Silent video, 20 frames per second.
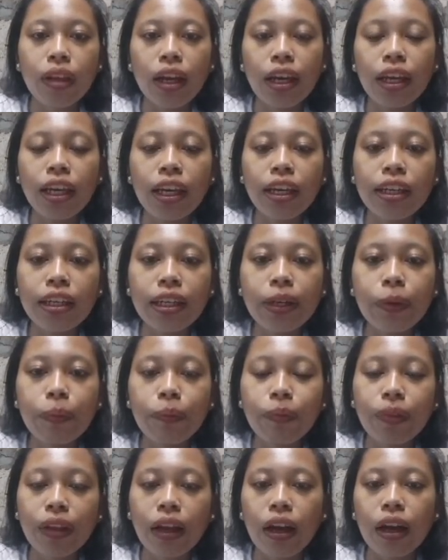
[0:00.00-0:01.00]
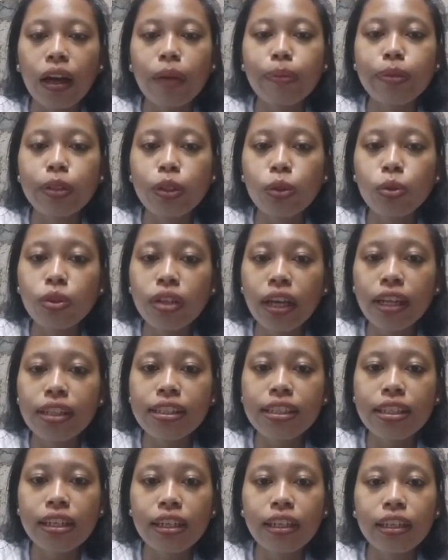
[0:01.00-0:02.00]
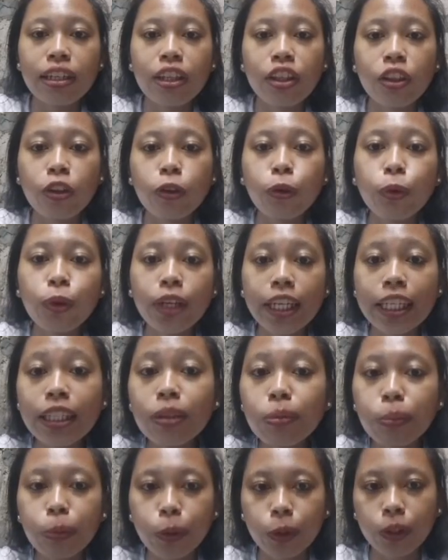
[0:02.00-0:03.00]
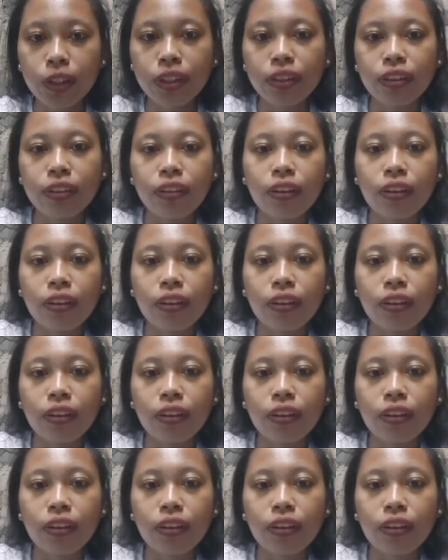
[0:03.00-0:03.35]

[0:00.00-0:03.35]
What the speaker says: Here, students learn through input,